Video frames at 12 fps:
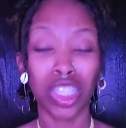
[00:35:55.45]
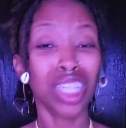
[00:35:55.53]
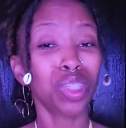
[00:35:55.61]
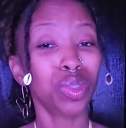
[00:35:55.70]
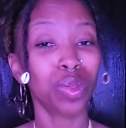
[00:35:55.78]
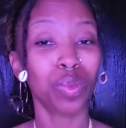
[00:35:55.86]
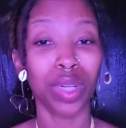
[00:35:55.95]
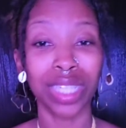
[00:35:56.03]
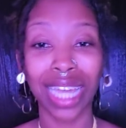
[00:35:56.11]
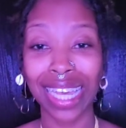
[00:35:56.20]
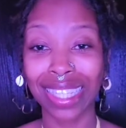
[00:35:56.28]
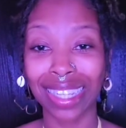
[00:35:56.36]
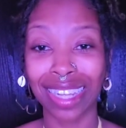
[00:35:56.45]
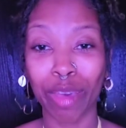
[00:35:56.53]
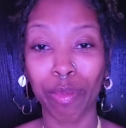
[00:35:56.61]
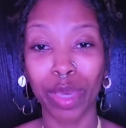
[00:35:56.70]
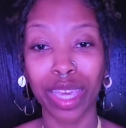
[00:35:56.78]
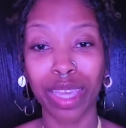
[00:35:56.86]
just relaxing
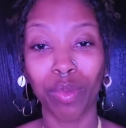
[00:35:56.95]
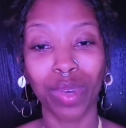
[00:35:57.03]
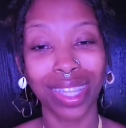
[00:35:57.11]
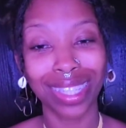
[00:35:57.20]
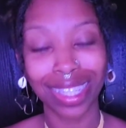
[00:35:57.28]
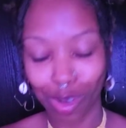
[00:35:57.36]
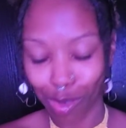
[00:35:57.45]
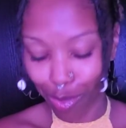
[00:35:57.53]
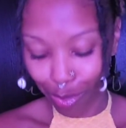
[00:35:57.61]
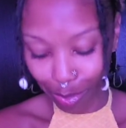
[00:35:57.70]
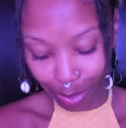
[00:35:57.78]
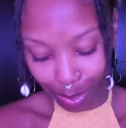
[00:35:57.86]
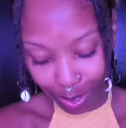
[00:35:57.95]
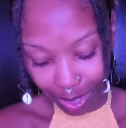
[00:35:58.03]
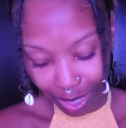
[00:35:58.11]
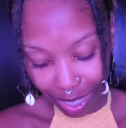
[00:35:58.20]
and being with self.